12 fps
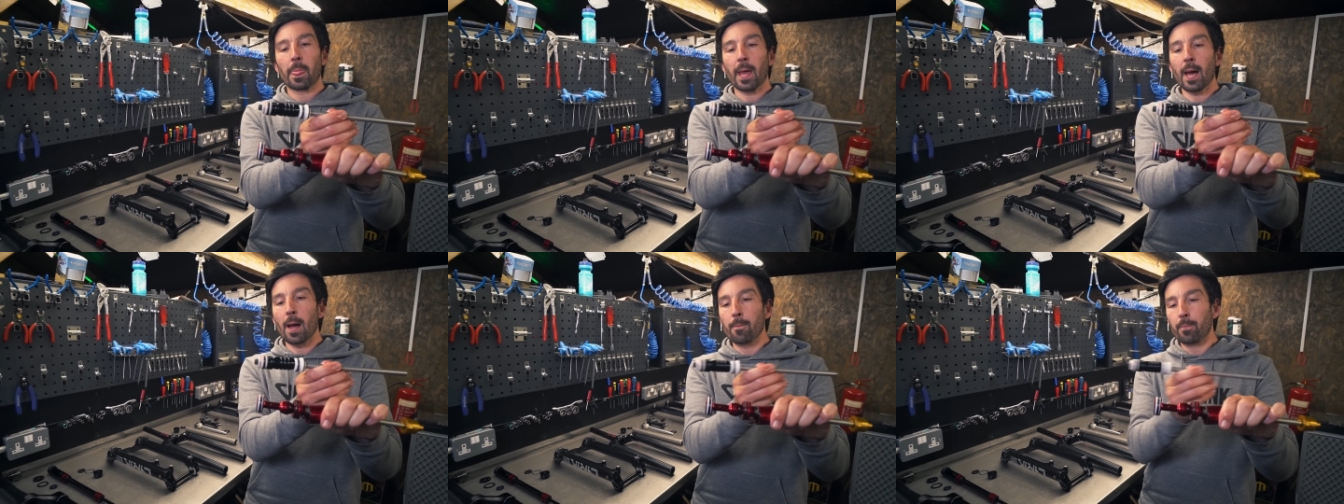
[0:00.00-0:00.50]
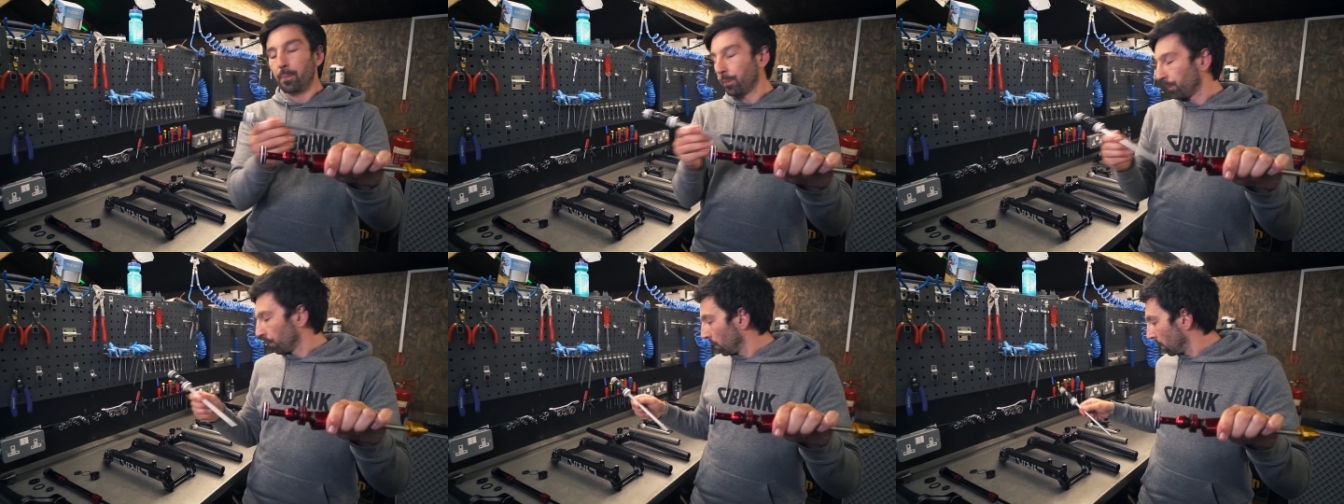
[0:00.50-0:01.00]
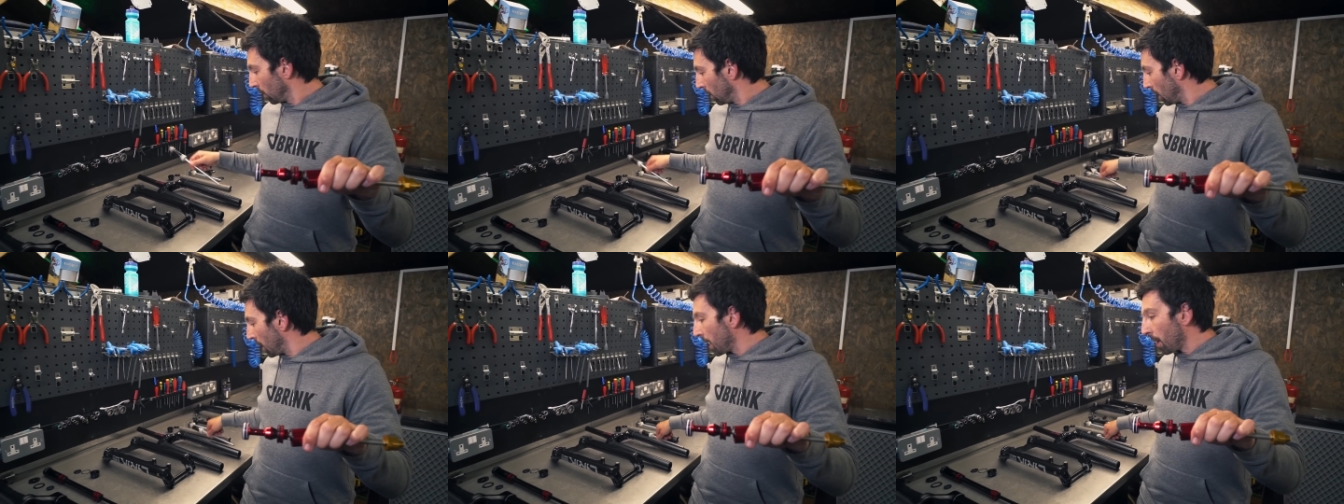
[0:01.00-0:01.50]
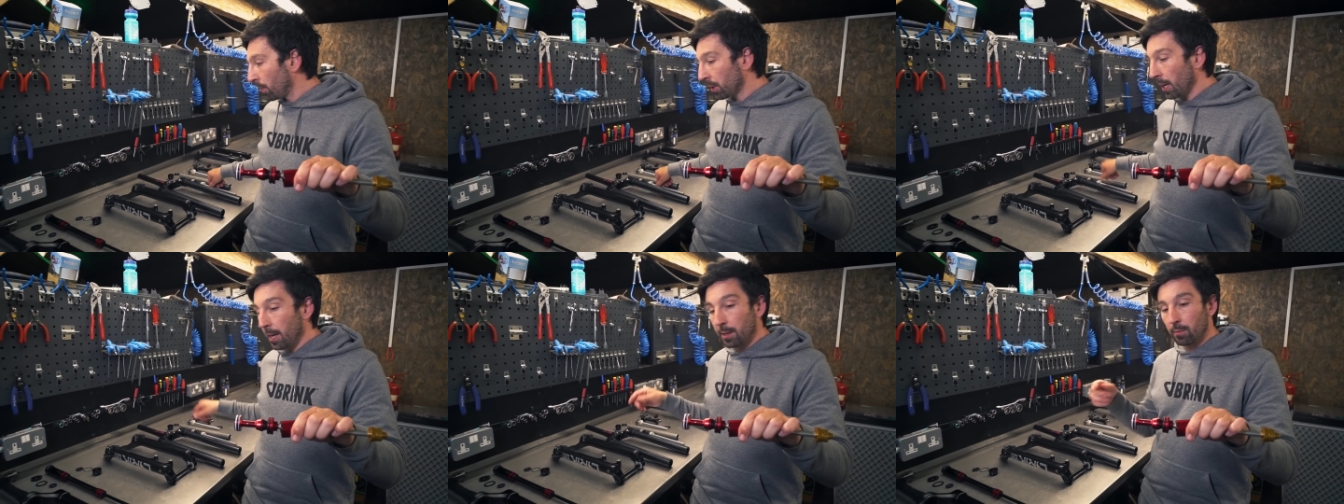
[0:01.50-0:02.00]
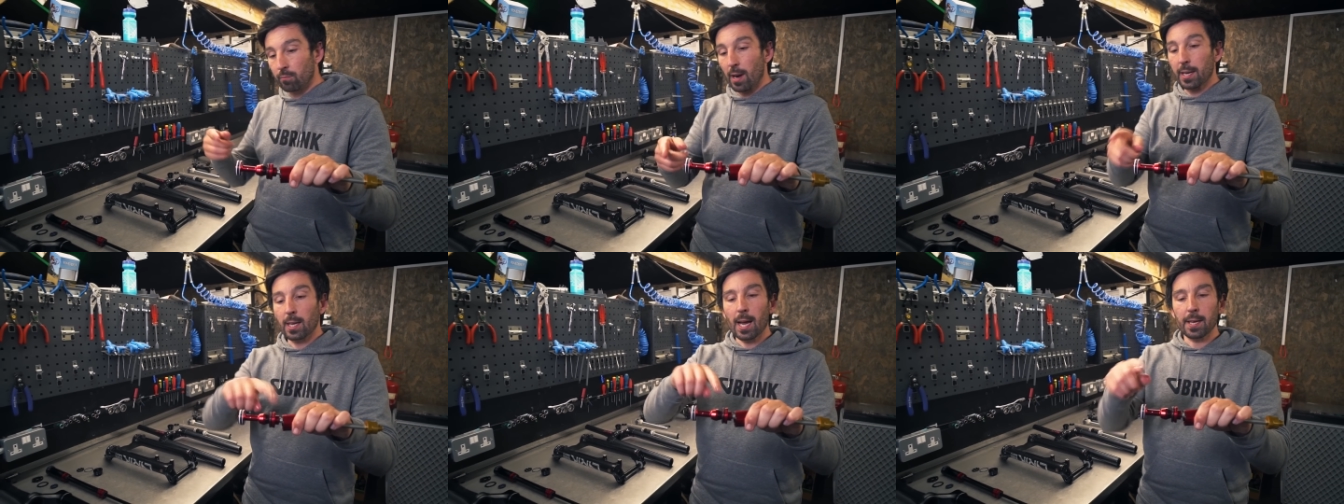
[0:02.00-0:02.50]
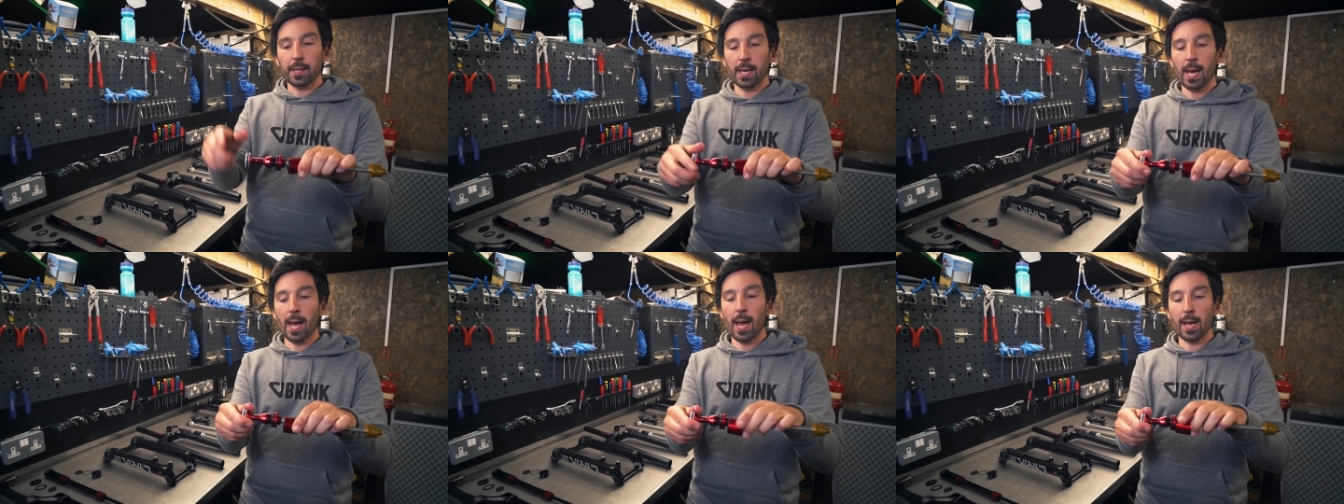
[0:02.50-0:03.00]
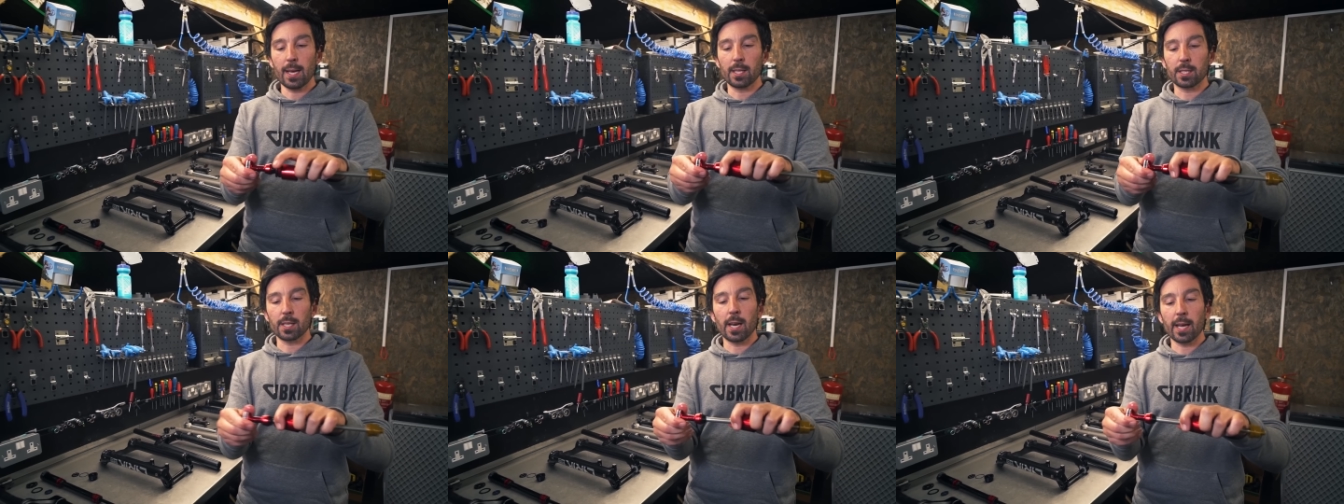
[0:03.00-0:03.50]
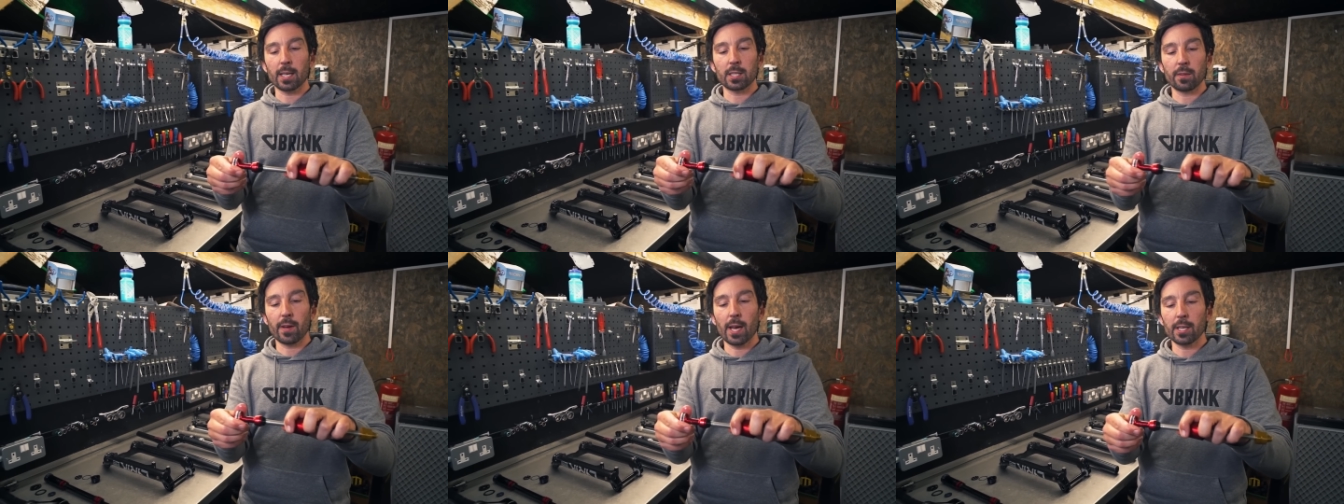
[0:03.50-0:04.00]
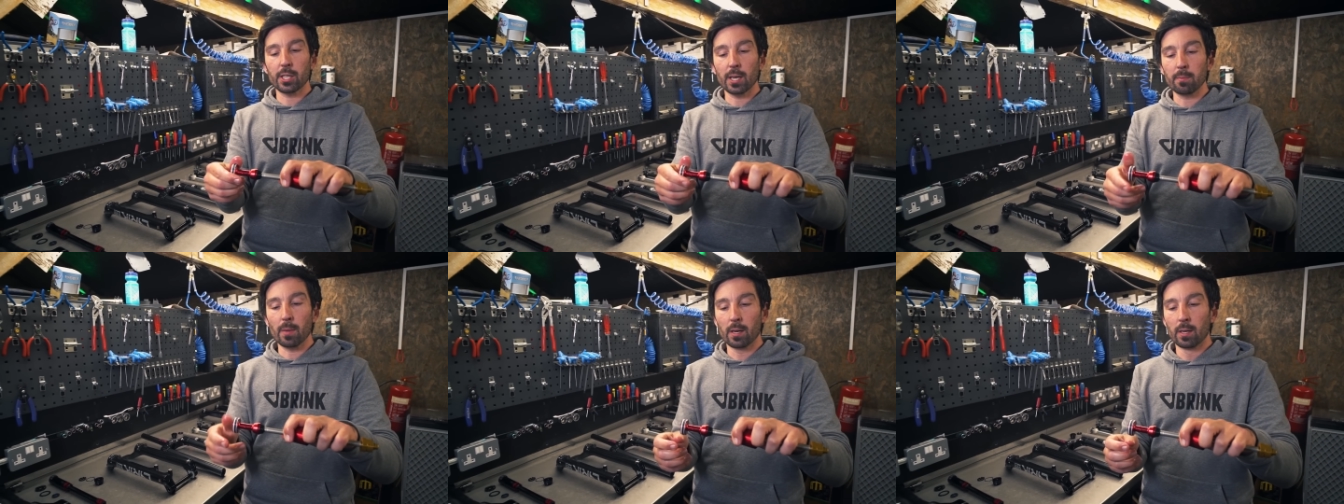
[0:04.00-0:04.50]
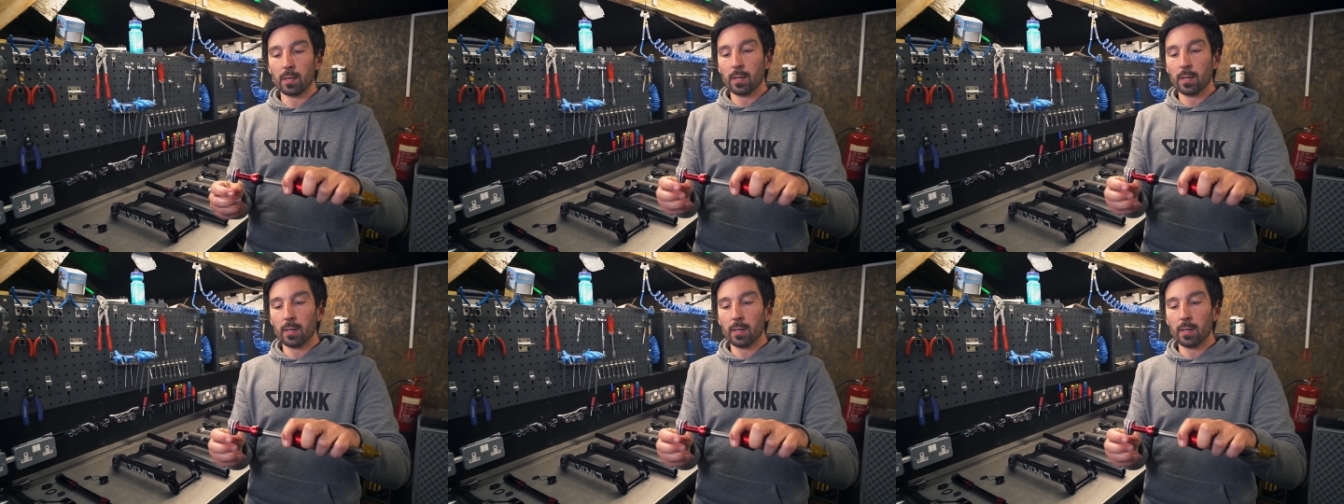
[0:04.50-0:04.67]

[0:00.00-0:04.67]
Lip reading: And that would then regulate the air into the negative air chamber.